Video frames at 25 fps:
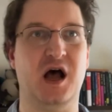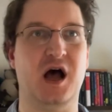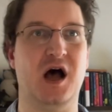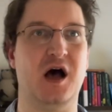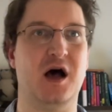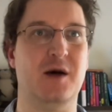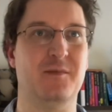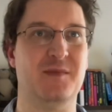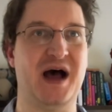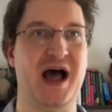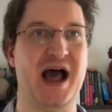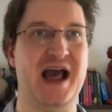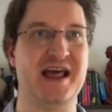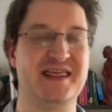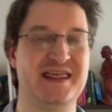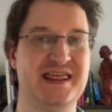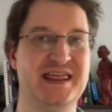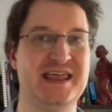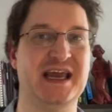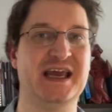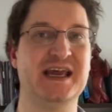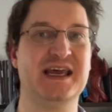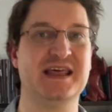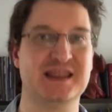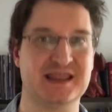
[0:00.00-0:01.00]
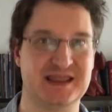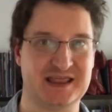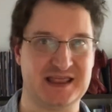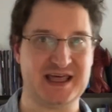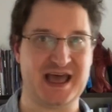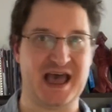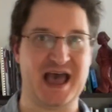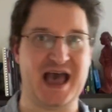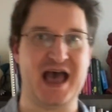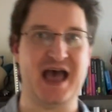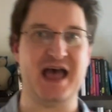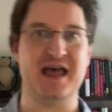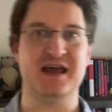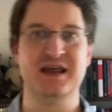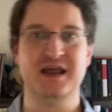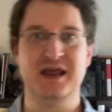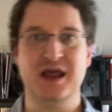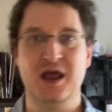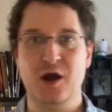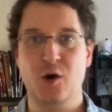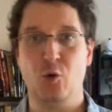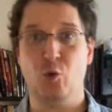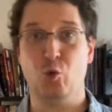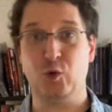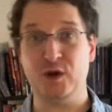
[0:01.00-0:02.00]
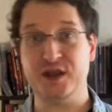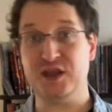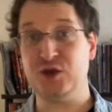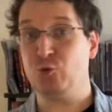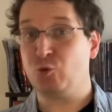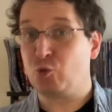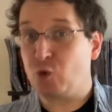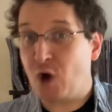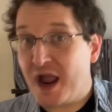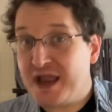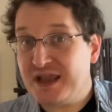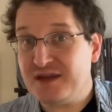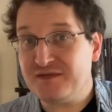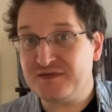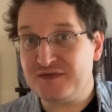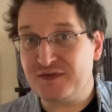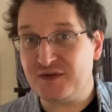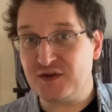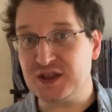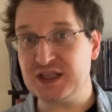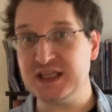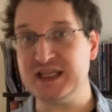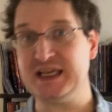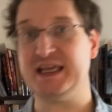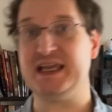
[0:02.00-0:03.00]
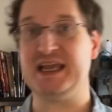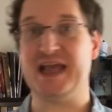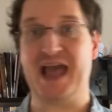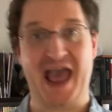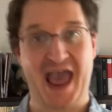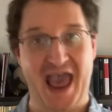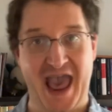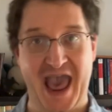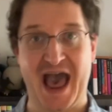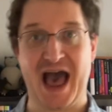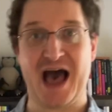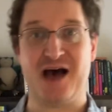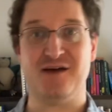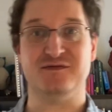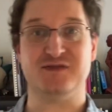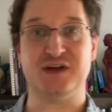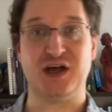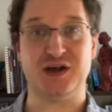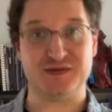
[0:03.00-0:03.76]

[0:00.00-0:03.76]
I think that we rightfully have